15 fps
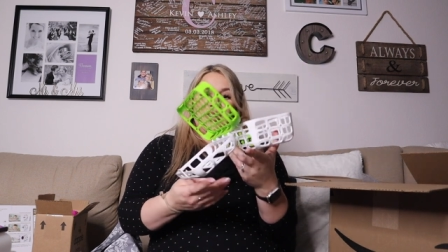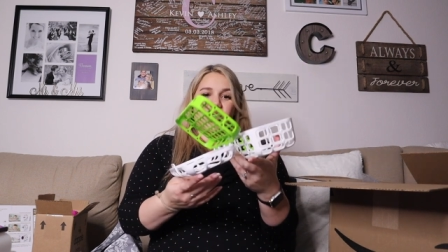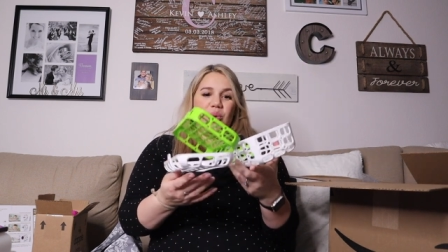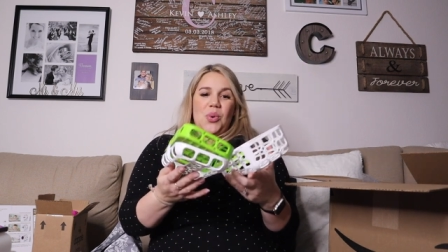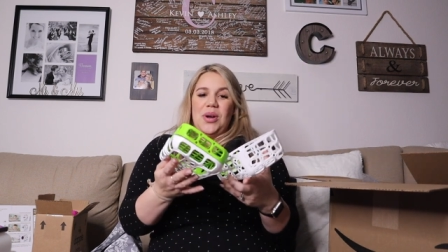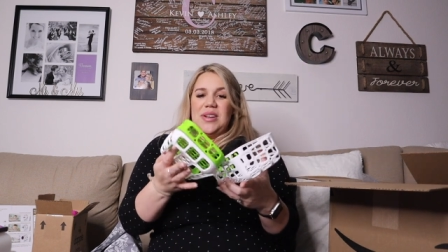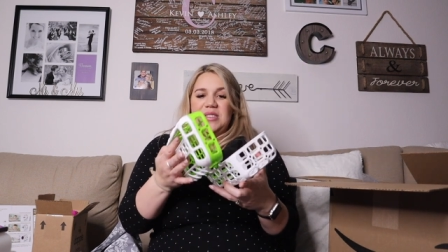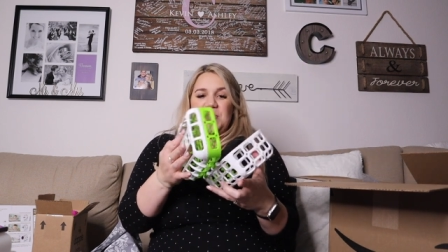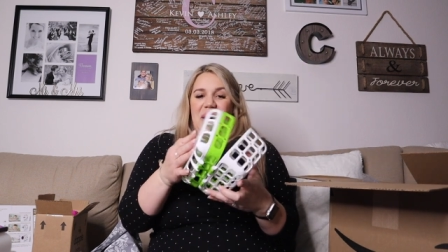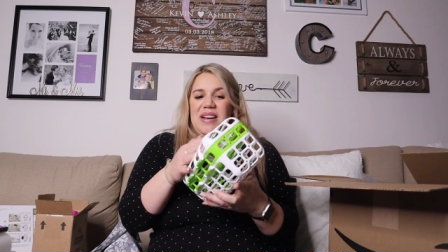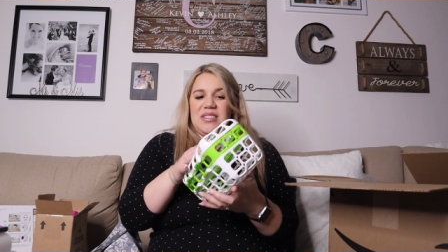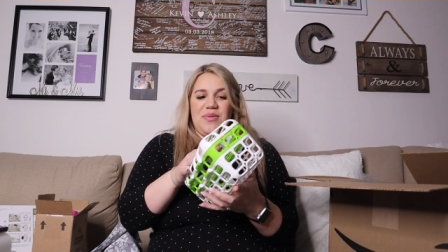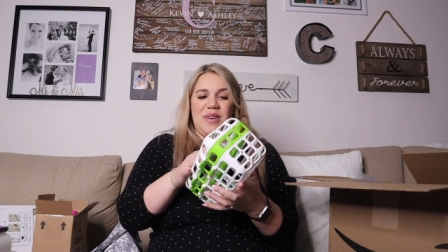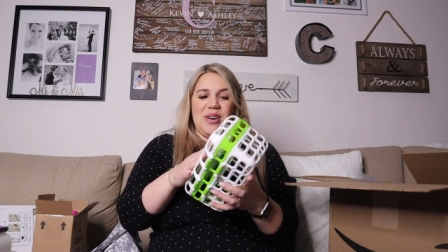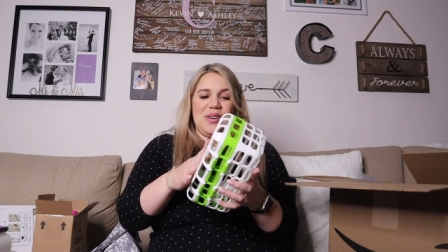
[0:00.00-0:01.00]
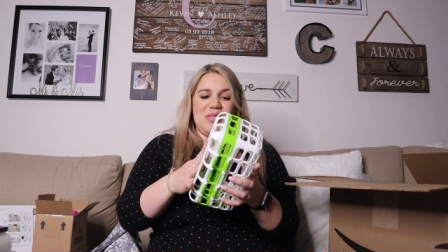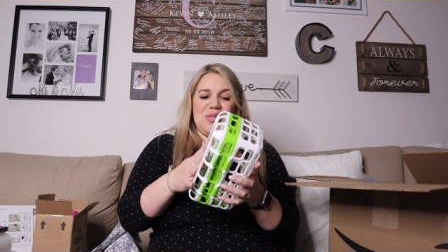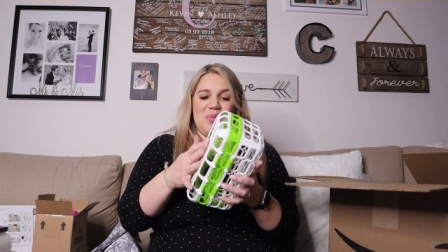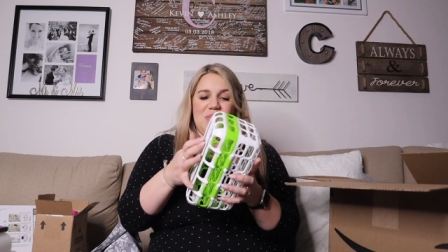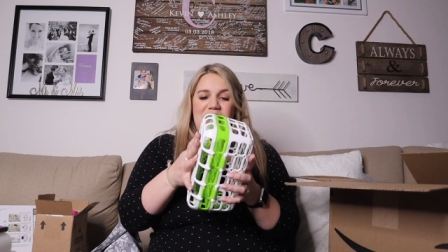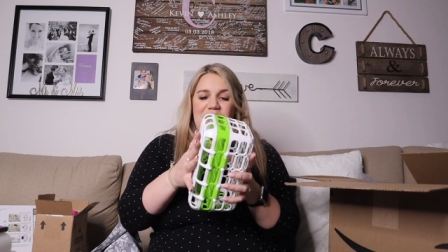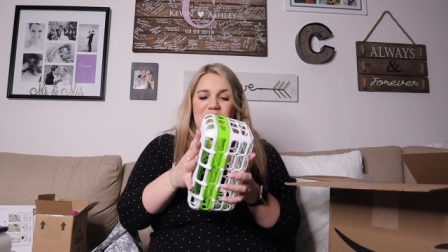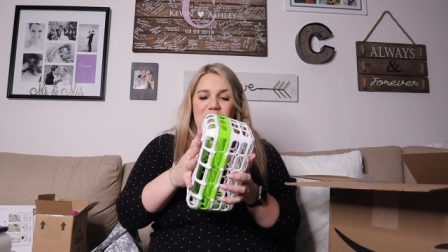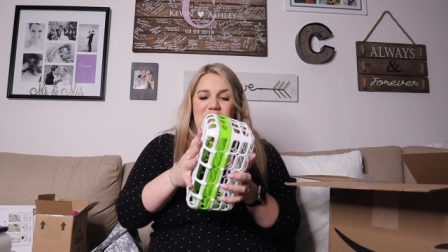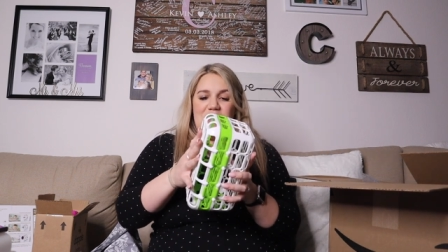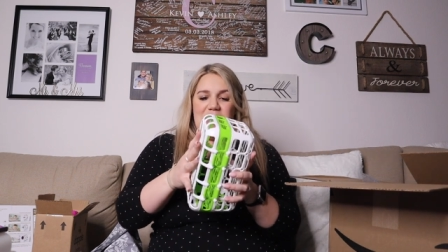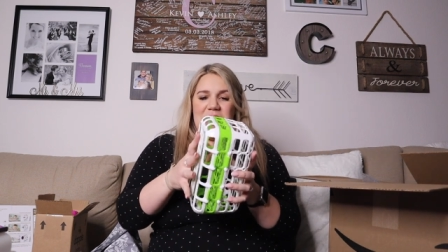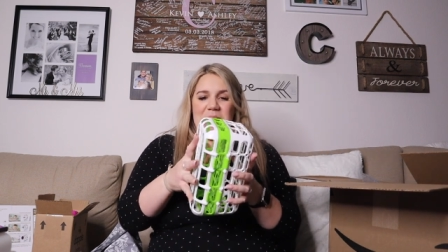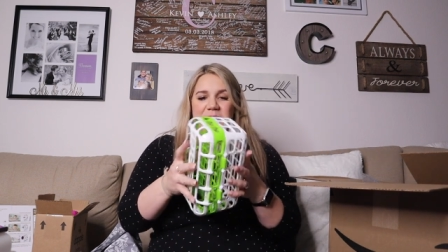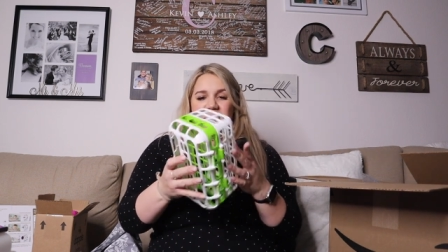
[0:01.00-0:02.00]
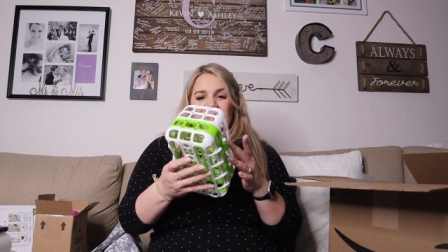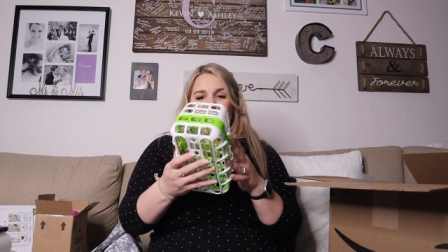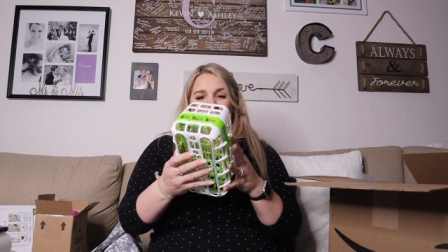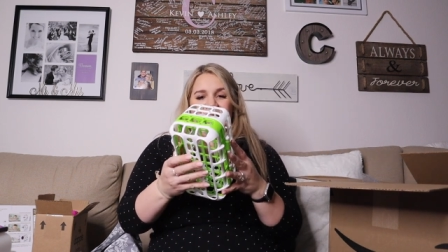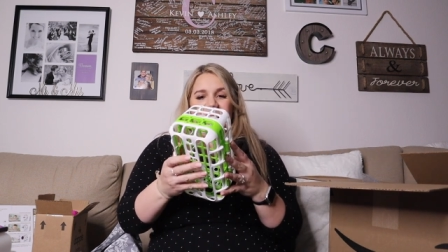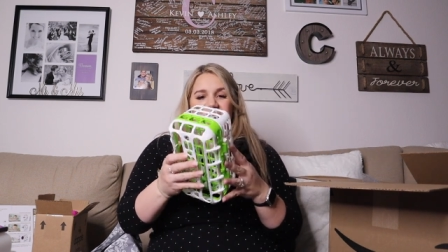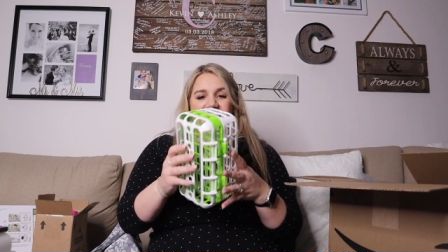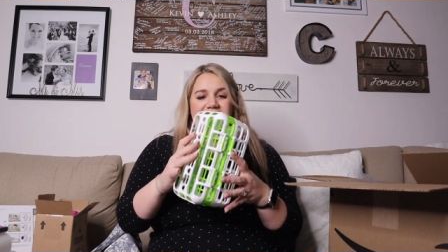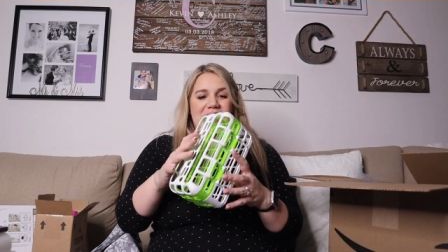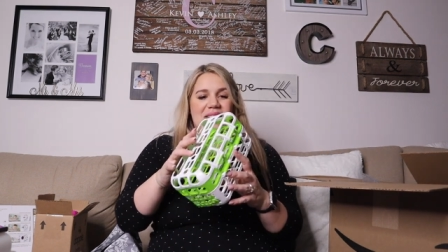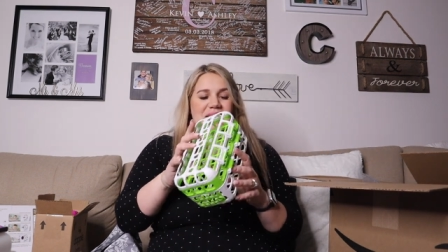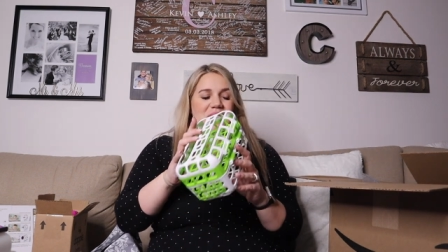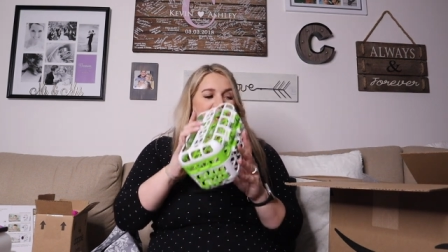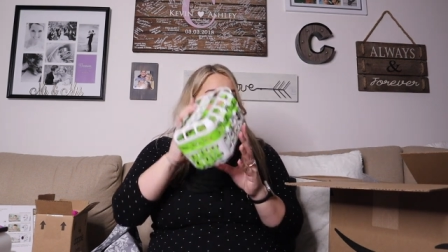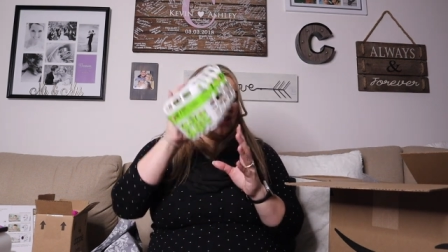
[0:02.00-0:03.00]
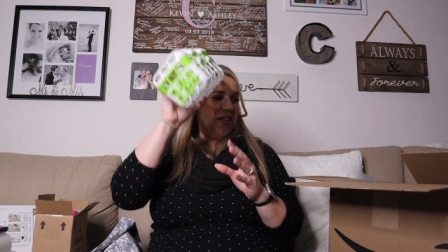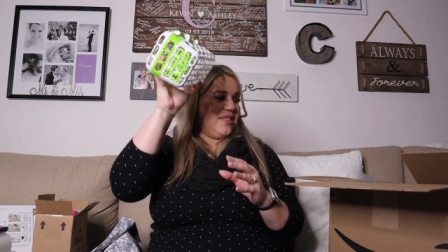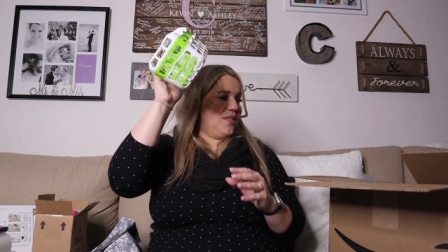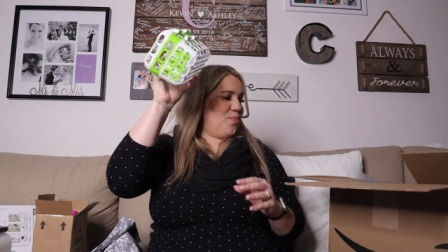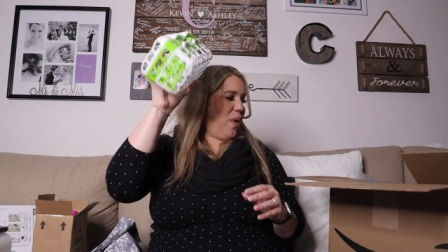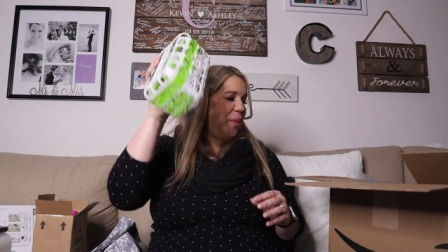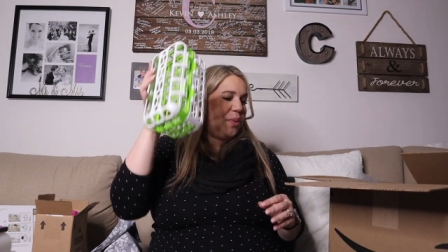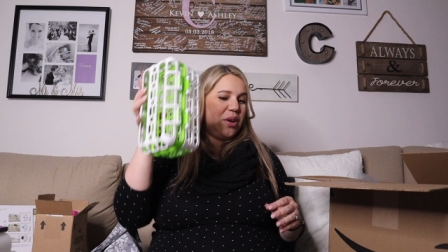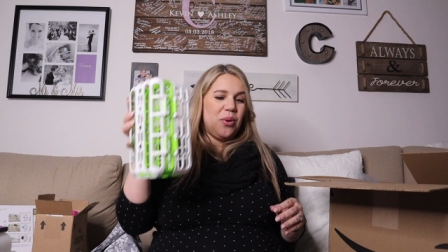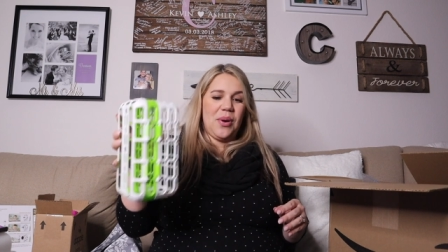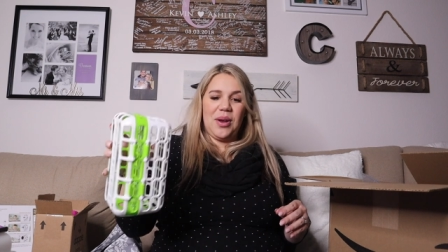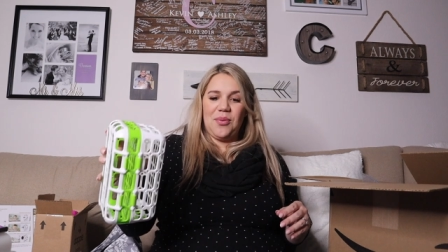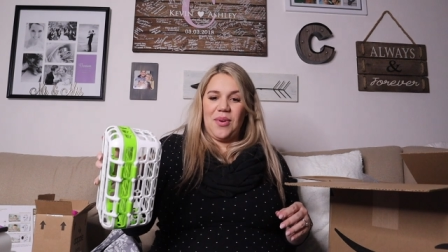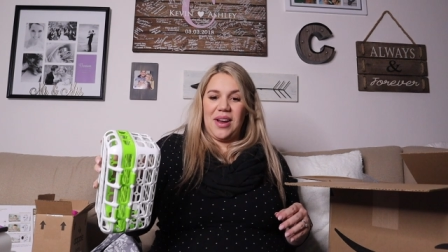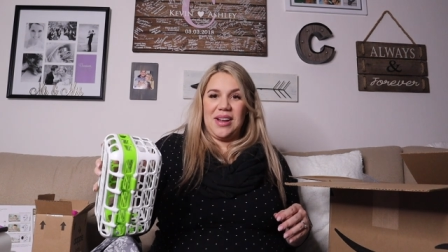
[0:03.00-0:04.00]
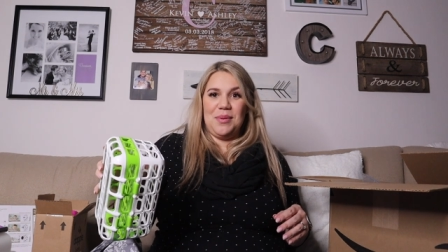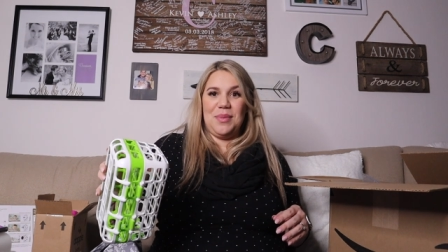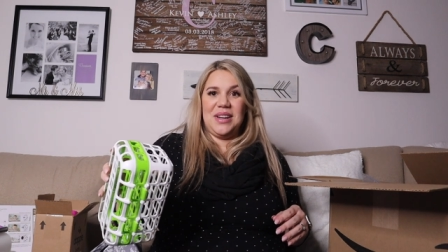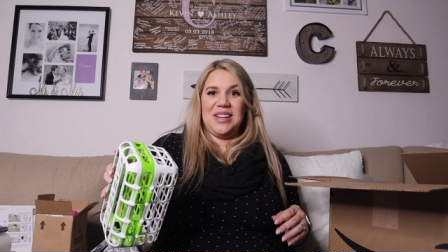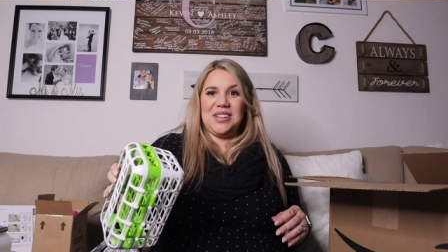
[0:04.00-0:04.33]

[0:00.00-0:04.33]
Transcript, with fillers: toys, pacifiers or whatever it may be. So this is probably going right in my